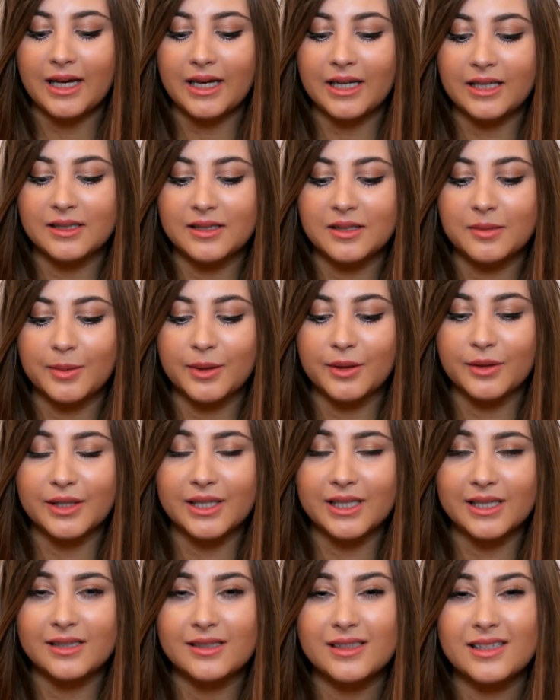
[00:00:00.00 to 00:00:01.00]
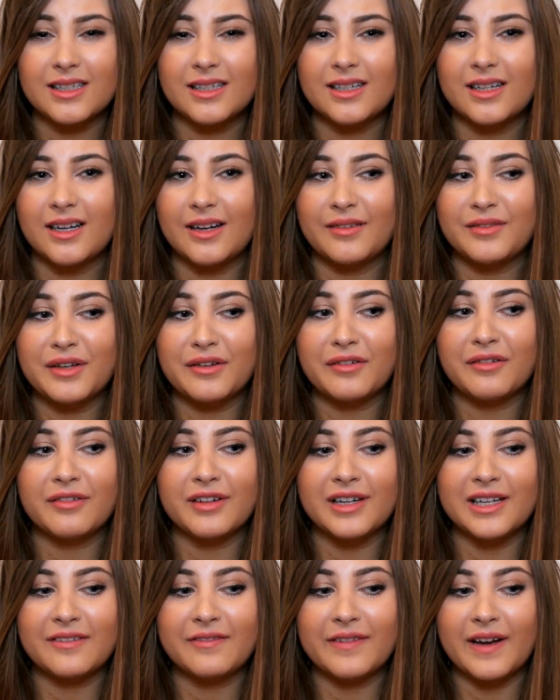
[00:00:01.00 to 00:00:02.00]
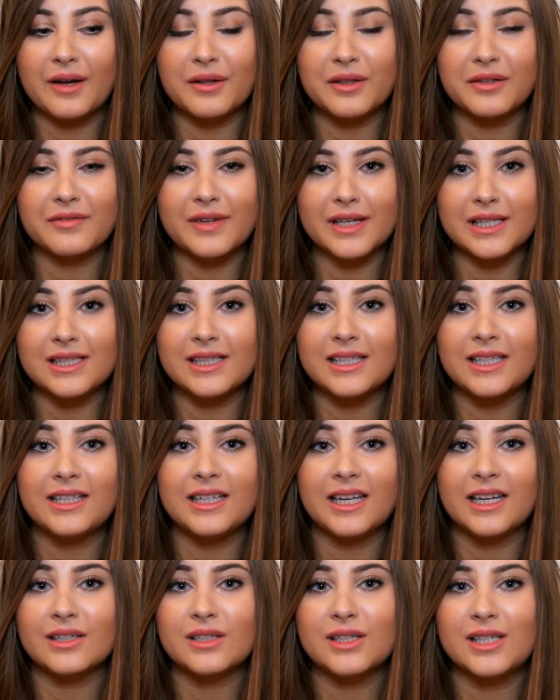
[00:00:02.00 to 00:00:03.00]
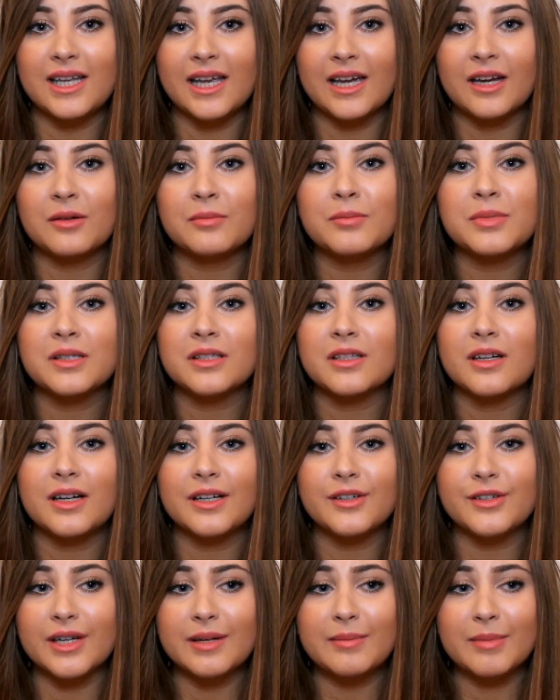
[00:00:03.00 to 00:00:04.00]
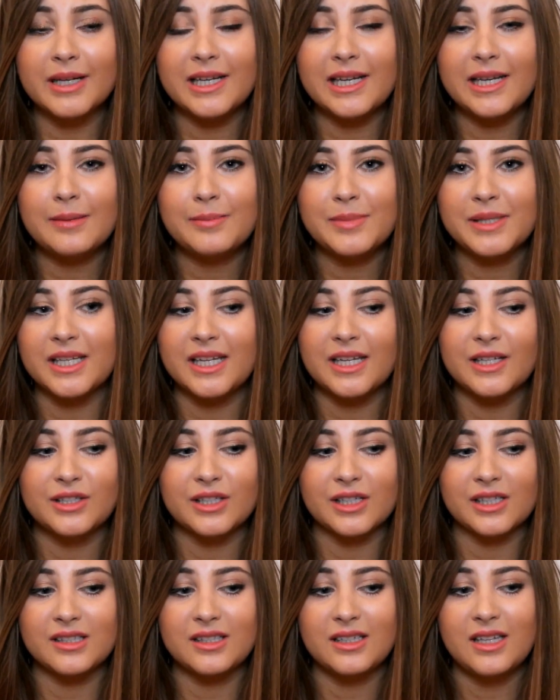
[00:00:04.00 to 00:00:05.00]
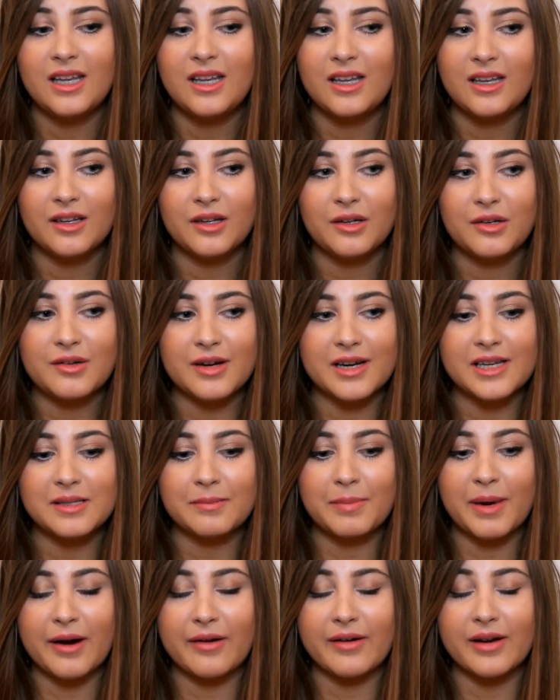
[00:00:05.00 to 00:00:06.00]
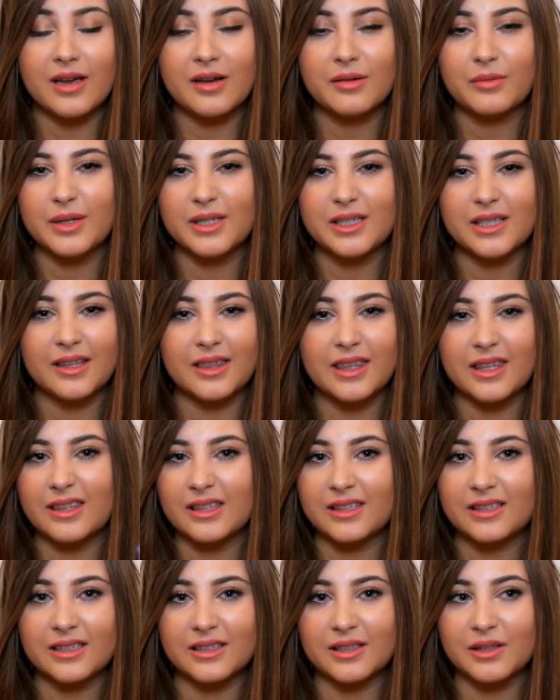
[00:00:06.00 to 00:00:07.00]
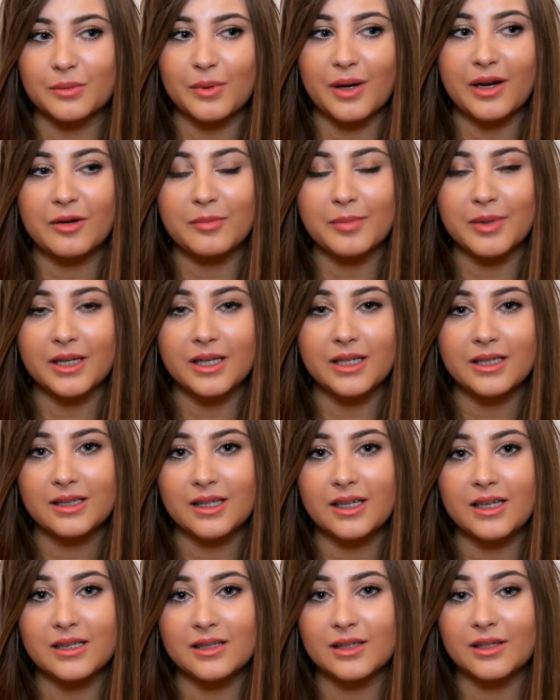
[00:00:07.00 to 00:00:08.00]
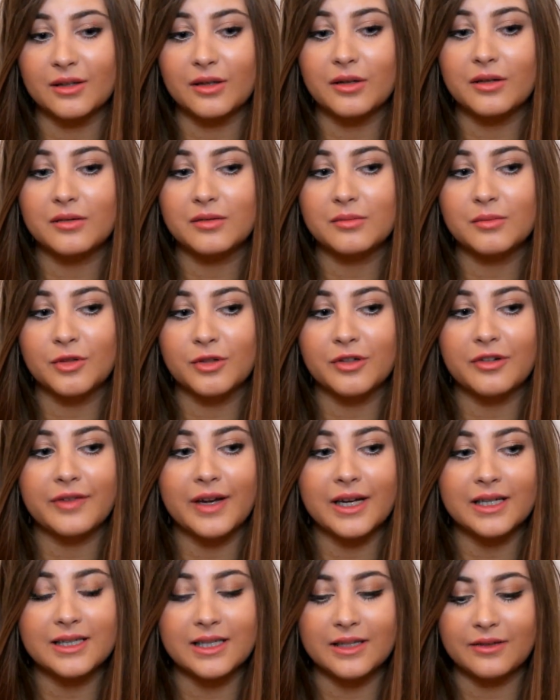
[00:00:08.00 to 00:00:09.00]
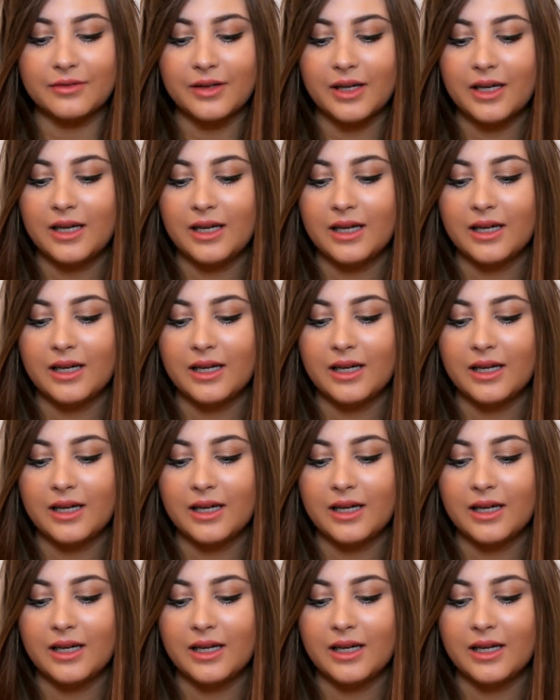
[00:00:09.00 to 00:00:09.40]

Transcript: And to be honest, I've never really found that Vaseline actually helps hydrate my lips. It just creates a barrier, which I think this does as well, but it's a lot more effective,